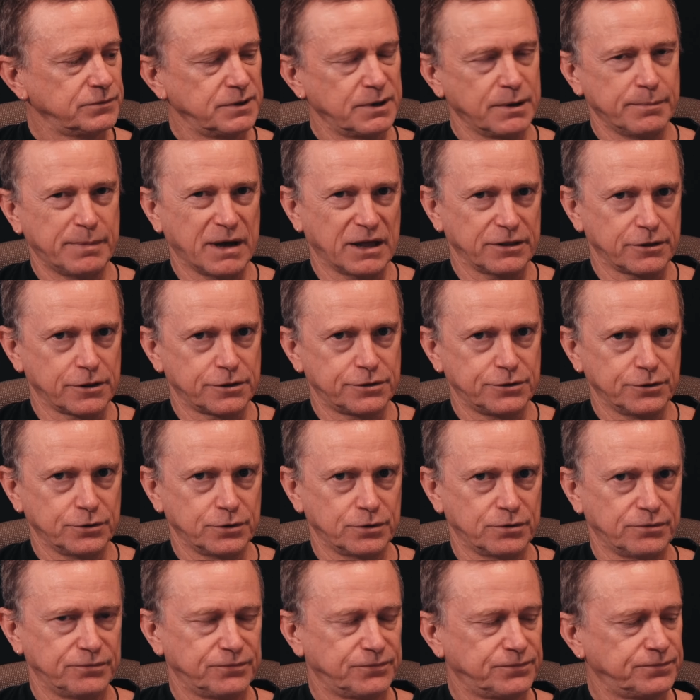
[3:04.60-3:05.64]
about the
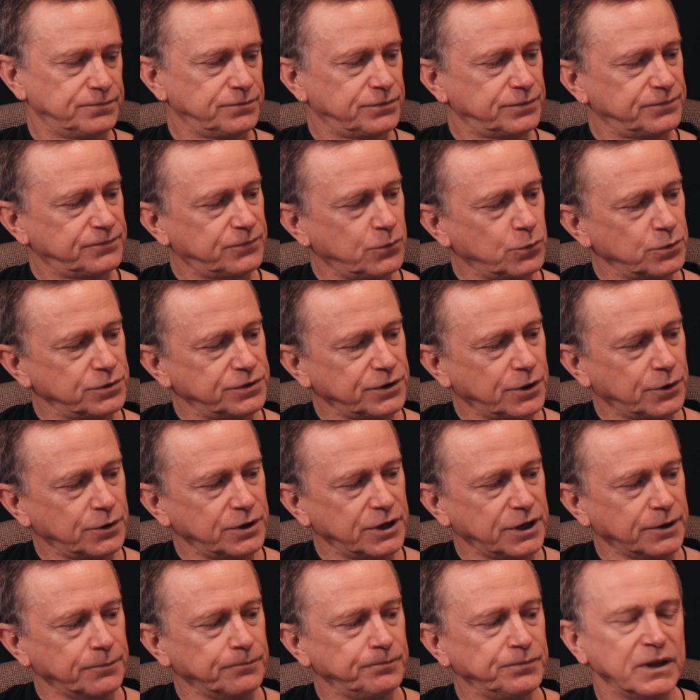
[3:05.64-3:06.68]
third or fourth note
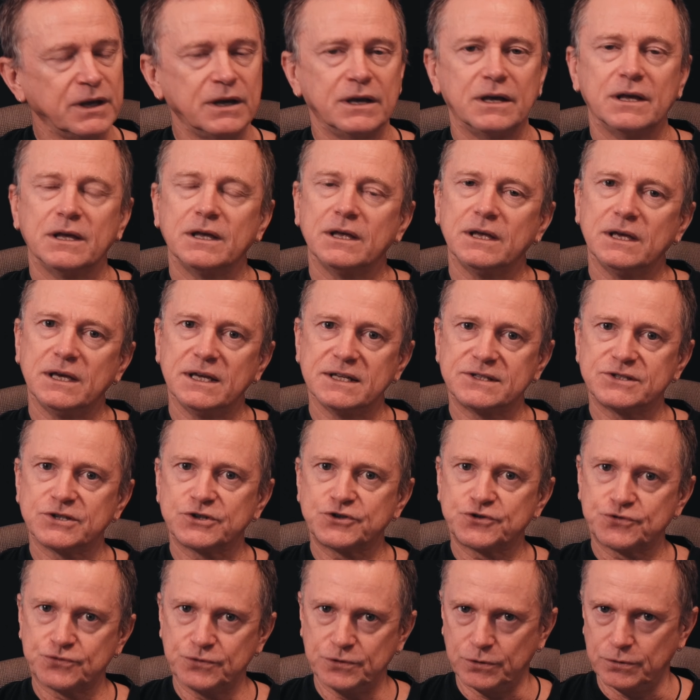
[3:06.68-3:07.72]
in. It's a
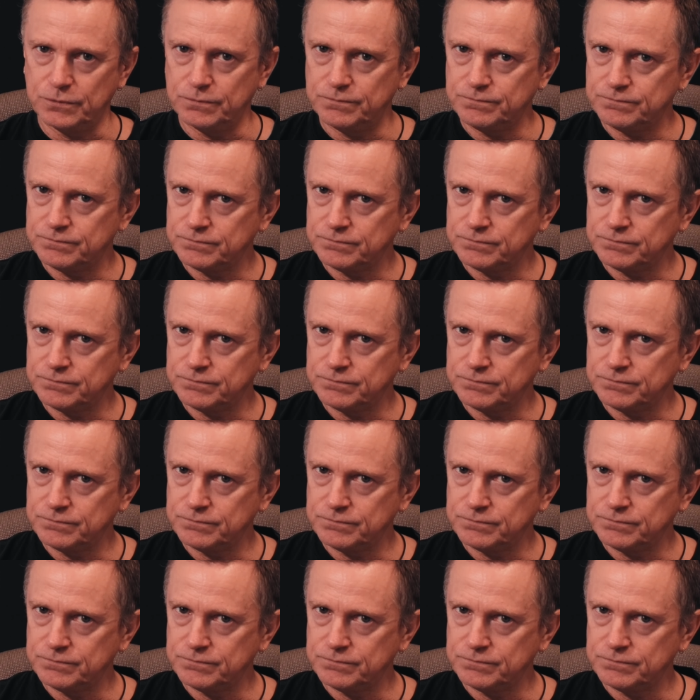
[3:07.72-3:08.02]
trill.